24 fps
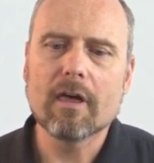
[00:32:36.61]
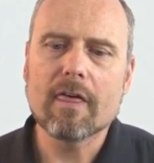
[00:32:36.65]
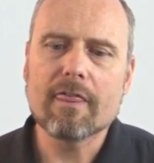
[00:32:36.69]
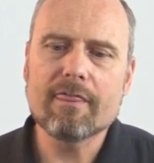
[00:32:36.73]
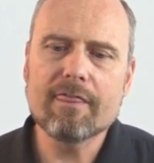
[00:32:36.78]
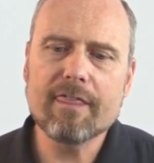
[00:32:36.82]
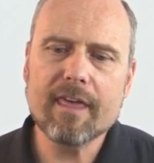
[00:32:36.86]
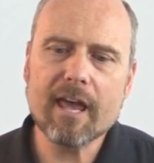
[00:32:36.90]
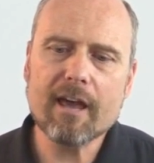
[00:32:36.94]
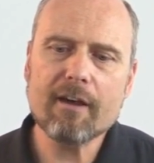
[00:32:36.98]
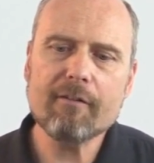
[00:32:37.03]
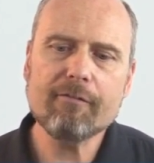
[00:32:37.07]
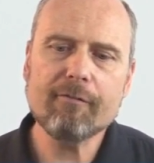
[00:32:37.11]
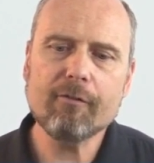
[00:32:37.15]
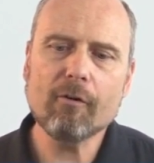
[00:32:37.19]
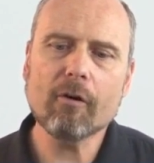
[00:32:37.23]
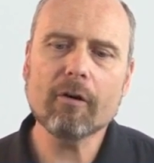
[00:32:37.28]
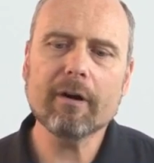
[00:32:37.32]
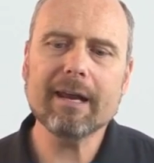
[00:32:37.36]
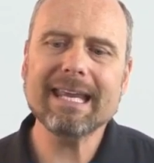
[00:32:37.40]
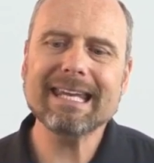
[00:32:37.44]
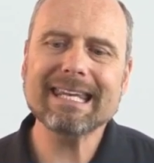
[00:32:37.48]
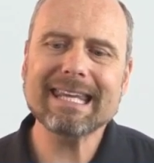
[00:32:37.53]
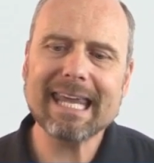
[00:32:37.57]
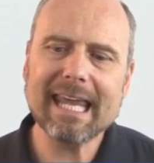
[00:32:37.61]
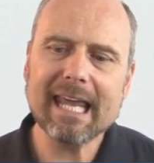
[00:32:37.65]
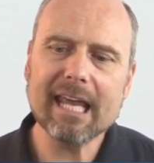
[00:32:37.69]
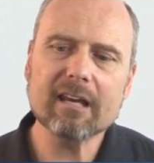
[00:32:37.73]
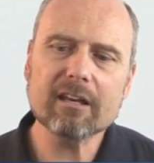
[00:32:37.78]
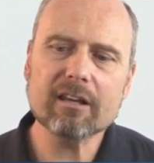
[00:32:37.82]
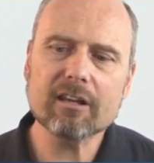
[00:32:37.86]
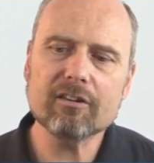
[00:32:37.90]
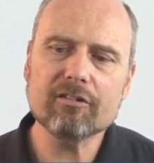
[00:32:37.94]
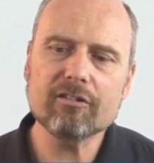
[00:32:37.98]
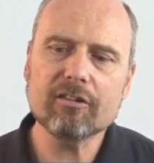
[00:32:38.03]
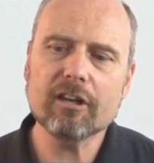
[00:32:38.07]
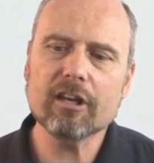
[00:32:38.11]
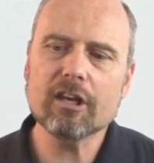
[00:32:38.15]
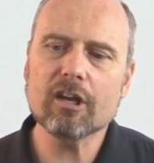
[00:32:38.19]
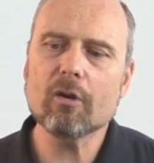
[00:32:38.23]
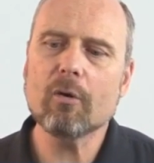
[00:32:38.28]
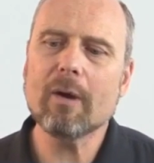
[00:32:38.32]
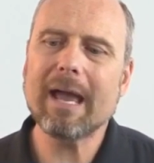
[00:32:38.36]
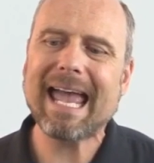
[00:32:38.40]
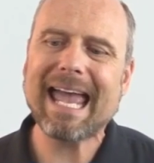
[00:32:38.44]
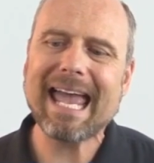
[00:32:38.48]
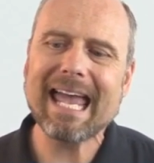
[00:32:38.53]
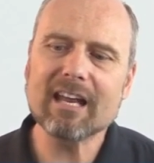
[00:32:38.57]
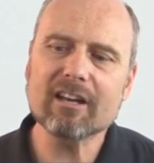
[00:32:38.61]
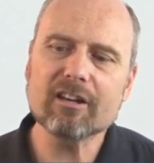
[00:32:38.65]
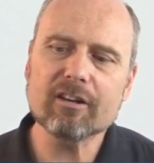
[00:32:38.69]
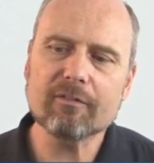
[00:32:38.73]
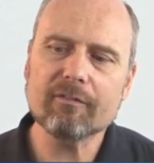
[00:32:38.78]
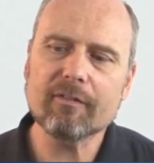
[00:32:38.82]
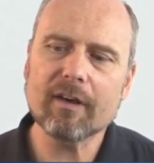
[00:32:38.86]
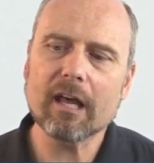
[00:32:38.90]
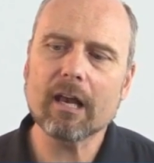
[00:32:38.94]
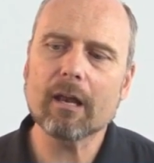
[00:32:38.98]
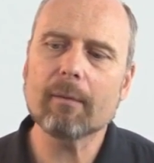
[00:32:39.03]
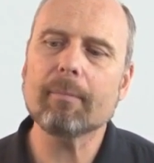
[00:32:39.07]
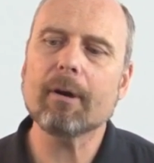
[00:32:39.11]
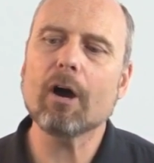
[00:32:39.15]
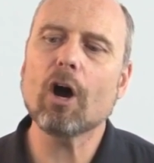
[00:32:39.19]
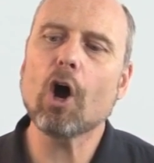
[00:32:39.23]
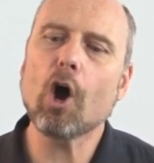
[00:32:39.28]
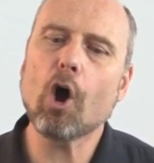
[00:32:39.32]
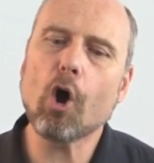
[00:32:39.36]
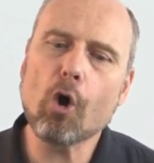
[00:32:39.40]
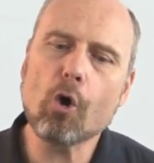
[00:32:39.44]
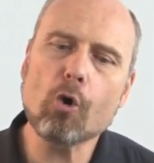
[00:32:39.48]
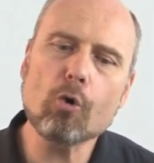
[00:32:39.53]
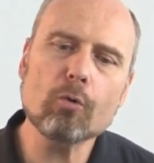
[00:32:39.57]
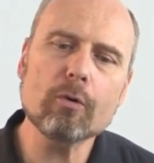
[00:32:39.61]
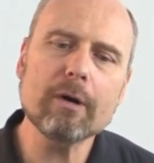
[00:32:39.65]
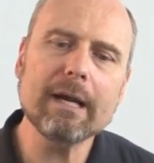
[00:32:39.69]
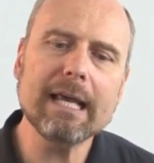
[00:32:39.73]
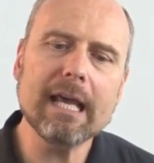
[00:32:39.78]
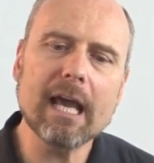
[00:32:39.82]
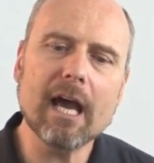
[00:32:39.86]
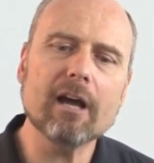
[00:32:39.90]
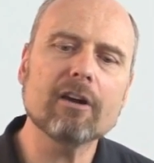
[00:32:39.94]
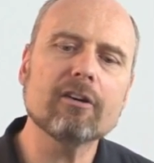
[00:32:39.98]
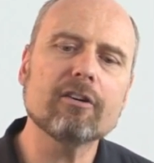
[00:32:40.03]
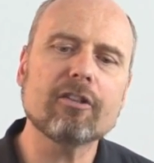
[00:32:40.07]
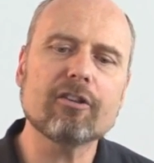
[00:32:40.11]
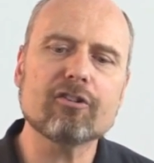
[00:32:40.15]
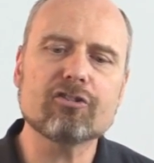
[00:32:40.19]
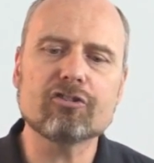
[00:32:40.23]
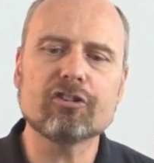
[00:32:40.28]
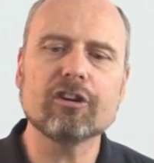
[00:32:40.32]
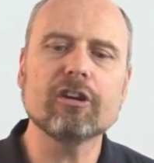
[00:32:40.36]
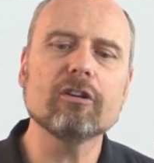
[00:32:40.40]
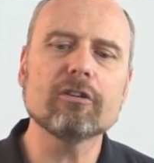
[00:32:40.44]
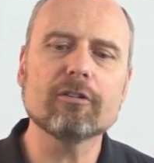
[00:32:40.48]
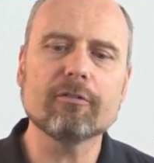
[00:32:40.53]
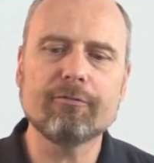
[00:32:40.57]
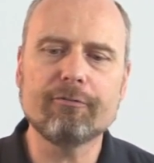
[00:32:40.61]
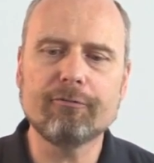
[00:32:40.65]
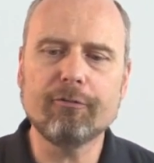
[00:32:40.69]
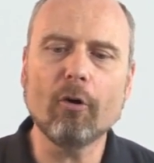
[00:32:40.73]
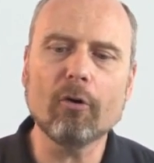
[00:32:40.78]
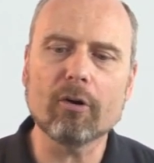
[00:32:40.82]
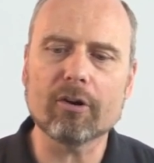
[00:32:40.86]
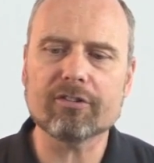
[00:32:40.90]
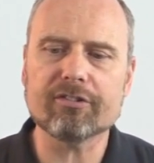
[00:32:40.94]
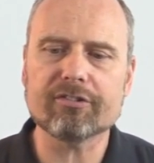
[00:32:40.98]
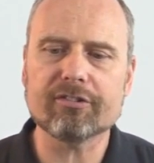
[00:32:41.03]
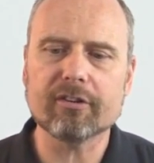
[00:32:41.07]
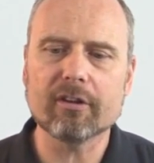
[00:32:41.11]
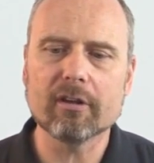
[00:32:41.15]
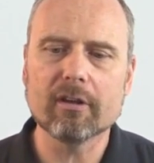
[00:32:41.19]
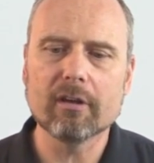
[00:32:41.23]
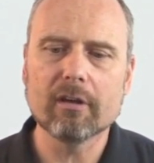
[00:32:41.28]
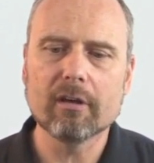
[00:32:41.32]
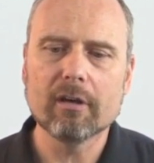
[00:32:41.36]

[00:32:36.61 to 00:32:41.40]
Therefore, it can continue and develop only under the shield of force,